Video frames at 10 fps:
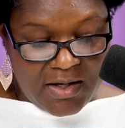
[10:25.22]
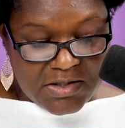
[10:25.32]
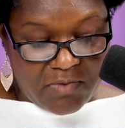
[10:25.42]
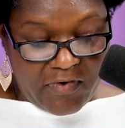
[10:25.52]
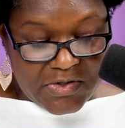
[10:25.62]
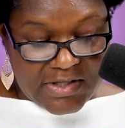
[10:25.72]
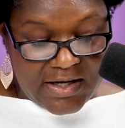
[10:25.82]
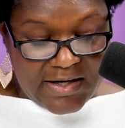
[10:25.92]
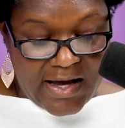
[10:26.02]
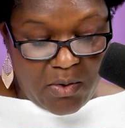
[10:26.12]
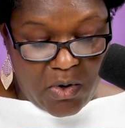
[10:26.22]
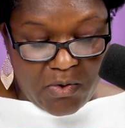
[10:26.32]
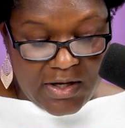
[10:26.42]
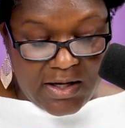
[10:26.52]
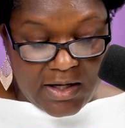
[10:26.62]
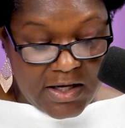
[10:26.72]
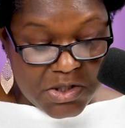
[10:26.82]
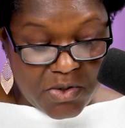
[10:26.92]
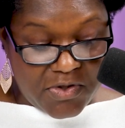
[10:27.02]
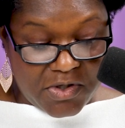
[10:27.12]
So verse eight, now, O king,
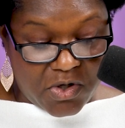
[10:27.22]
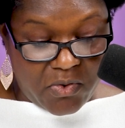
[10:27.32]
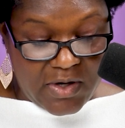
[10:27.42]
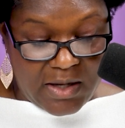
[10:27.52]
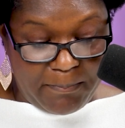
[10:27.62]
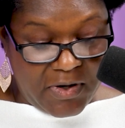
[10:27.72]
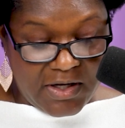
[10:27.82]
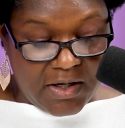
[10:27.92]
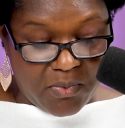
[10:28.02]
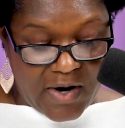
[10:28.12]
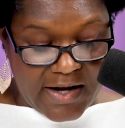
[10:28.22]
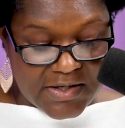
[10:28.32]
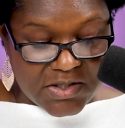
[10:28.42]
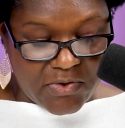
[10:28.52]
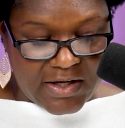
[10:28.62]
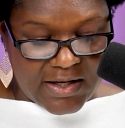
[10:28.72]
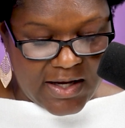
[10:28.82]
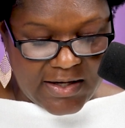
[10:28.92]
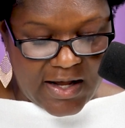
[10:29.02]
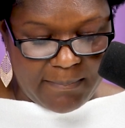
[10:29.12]
issue the decree and put it in writing so that it
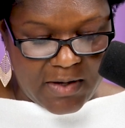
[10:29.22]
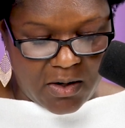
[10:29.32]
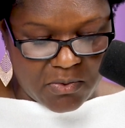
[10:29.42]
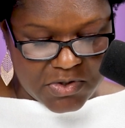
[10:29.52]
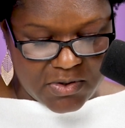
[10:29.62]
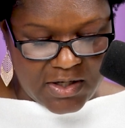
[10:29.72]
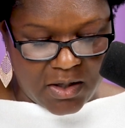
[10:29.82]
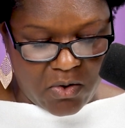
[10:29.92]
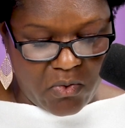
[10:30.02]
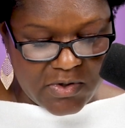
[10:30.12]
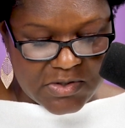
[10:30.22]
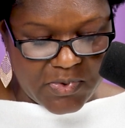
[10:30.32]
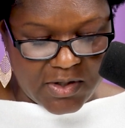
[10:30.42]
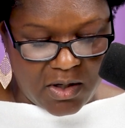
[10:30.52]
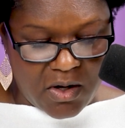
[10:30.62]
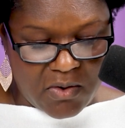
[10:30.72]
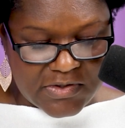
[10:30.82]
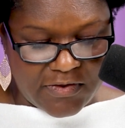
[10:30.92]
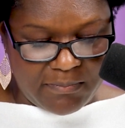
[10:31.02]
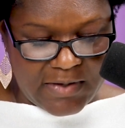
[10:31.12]
cannot be altered in accordance with the laws
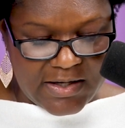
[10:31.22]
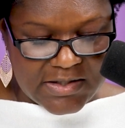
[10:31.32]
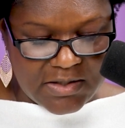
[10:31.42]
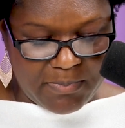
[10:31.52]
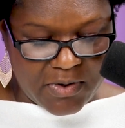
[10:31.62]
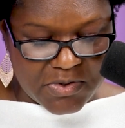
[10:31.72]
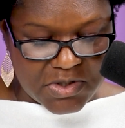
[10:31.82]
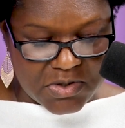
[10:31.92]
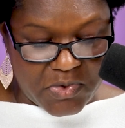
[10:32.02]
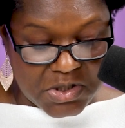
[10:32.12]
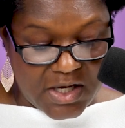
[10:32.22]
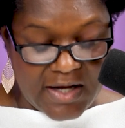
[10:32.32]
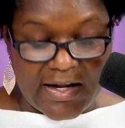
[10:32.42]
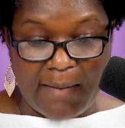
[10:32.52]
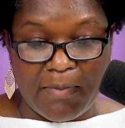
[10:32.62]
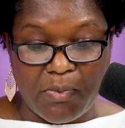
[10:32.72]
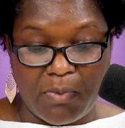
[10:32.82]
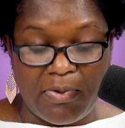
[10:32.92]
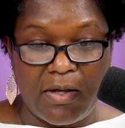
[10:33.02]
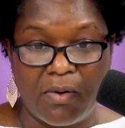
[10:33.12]
of the Medes and Persians, which cannot be
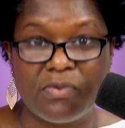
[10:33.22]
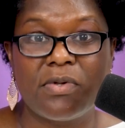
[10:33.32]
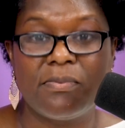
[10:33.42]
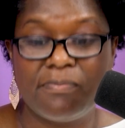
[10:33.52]
repealed.